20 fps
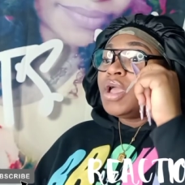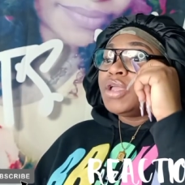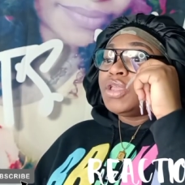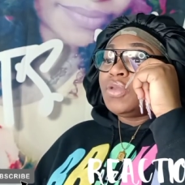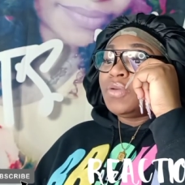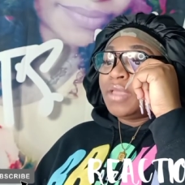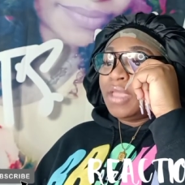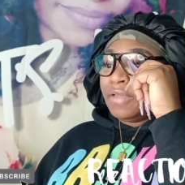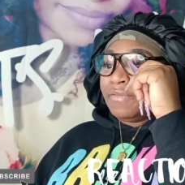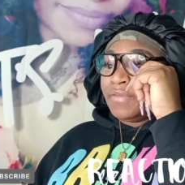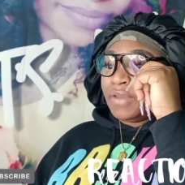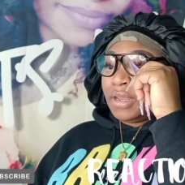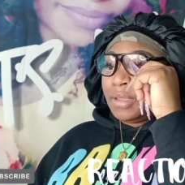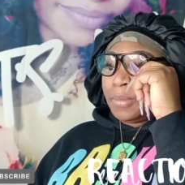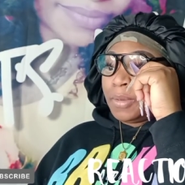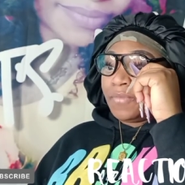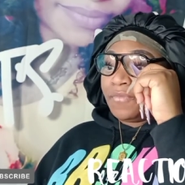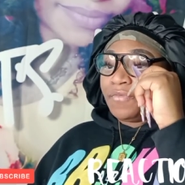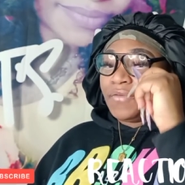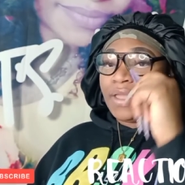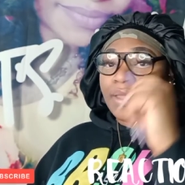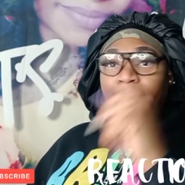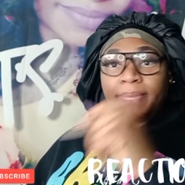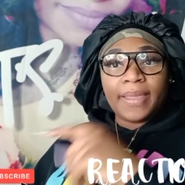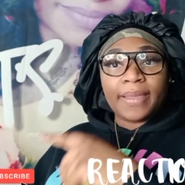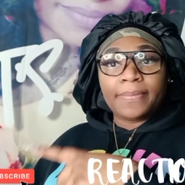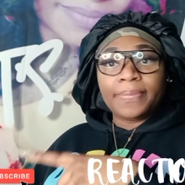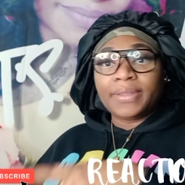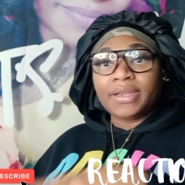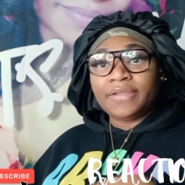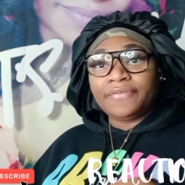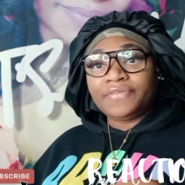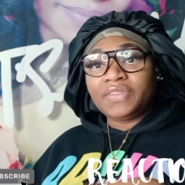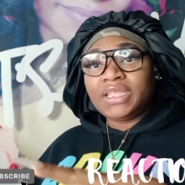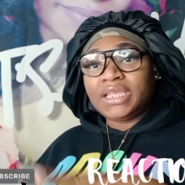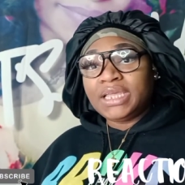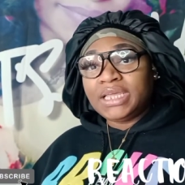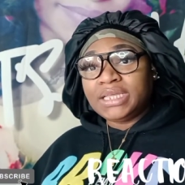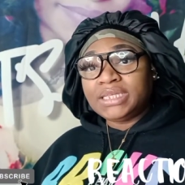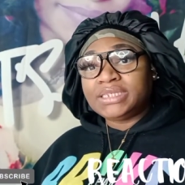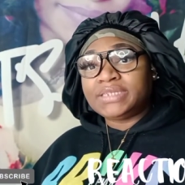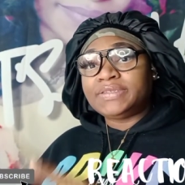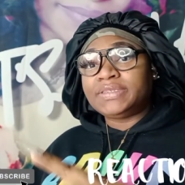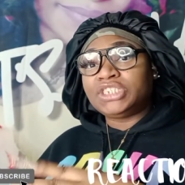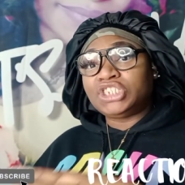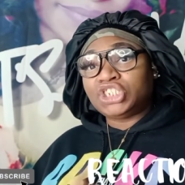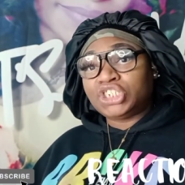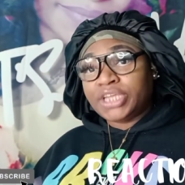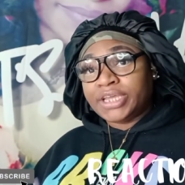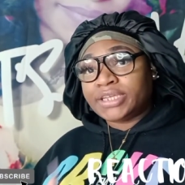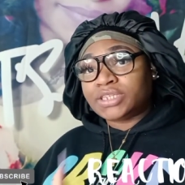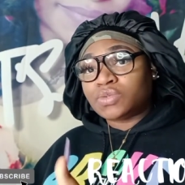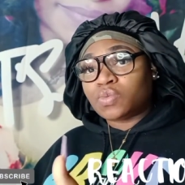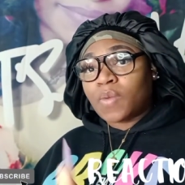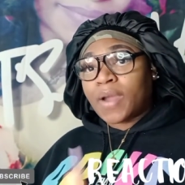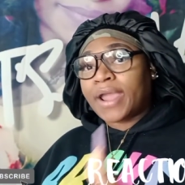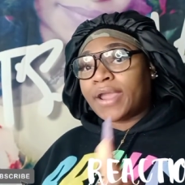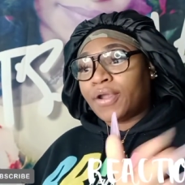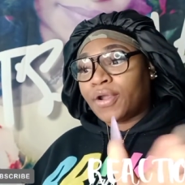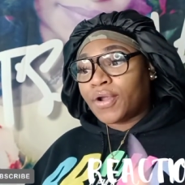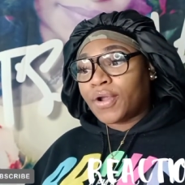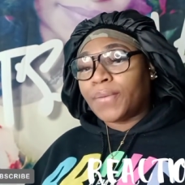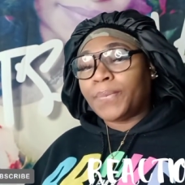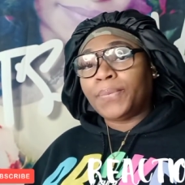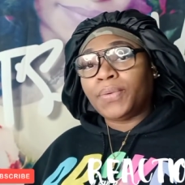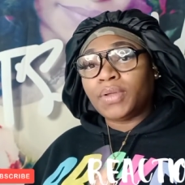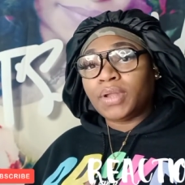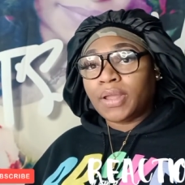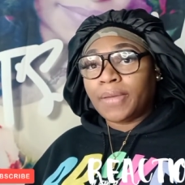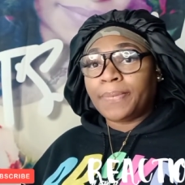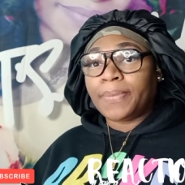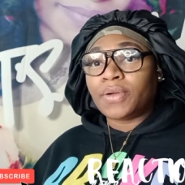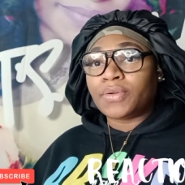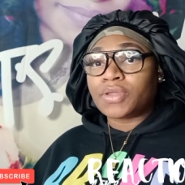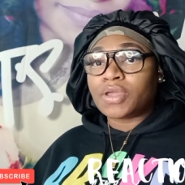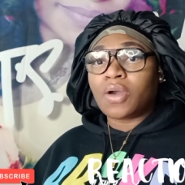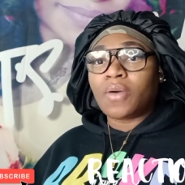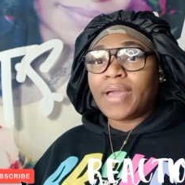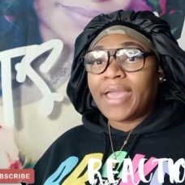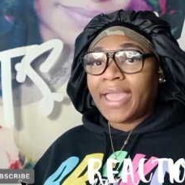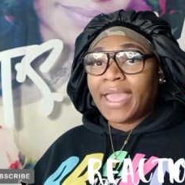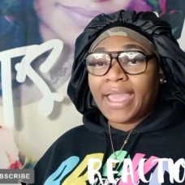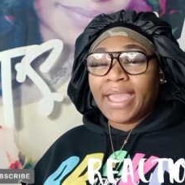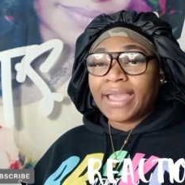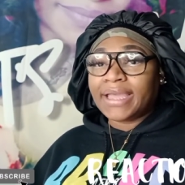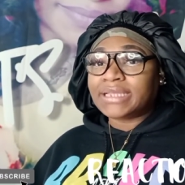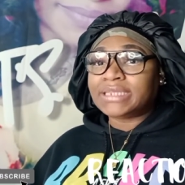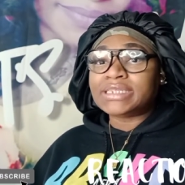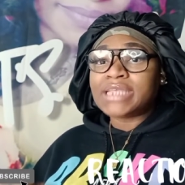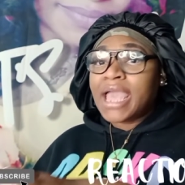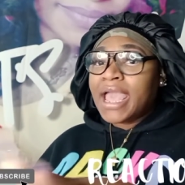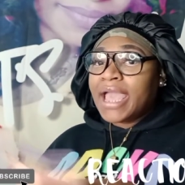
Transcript: You giving them the feedback. But if these chicks right here pull up on your ass,